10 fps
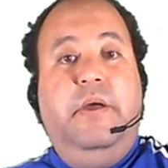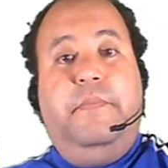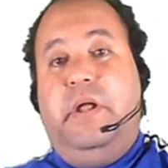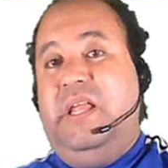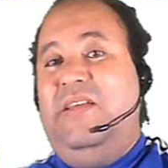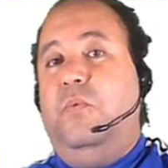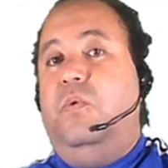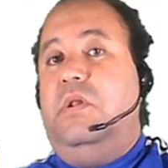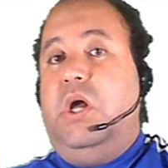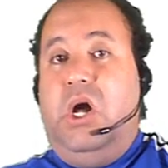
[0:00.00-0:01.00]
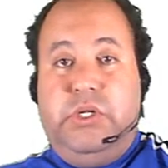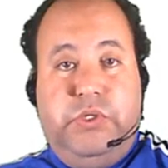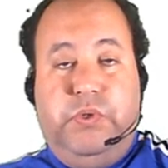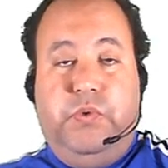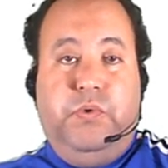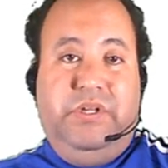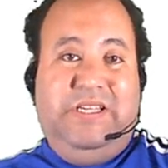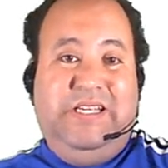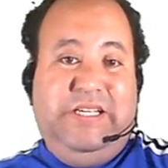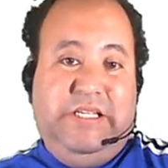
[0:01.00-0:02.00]
but it will cost you
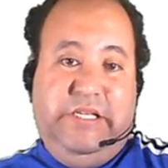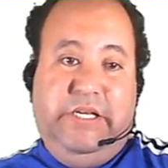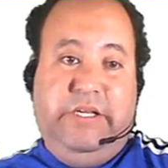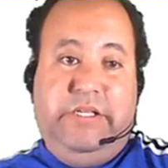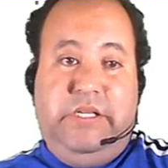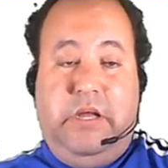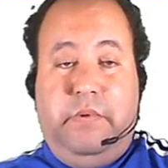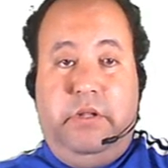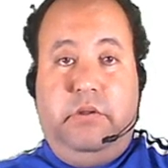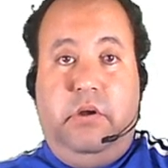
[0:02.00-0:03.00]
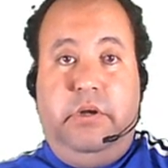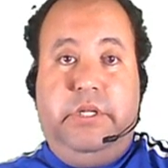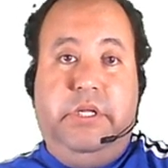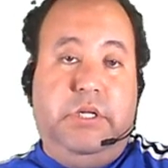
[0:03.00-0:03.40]
$67.